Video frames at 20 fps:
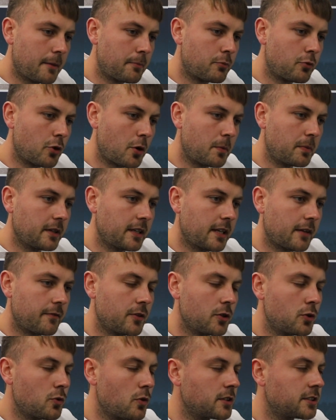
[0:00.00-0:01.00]
Probably if
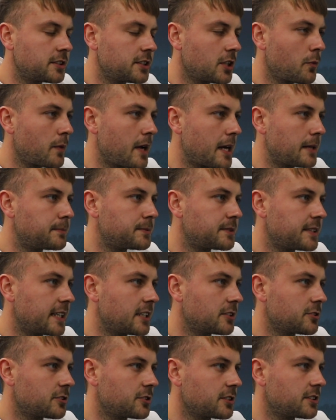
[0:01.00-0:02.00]
you go onto our
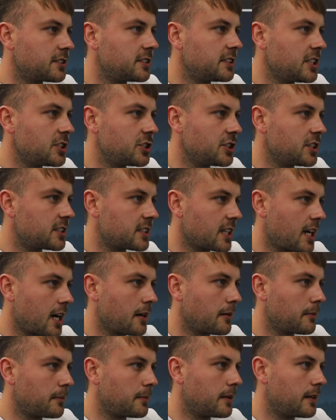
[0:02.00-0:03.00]
website, so just DG
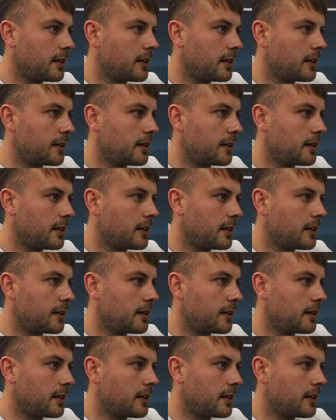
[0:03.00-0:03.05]
Tap,